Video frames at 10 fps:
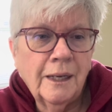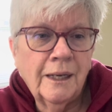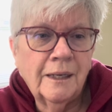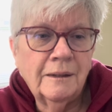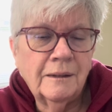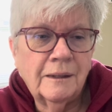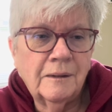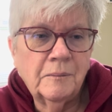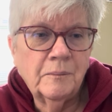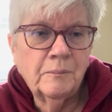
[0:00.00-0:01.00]
and
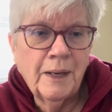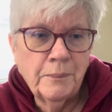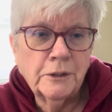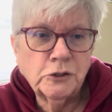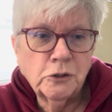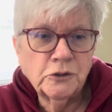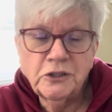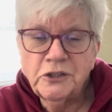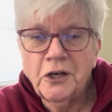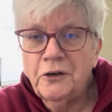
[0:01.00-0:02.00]
uh, my bill shows
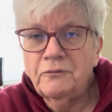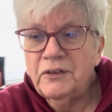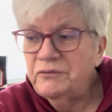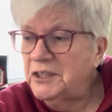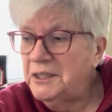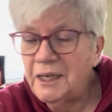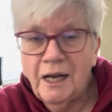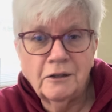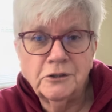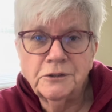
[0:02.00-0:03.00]
it's one hundred fifteen
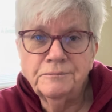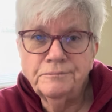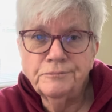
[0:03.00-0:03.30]
dollars.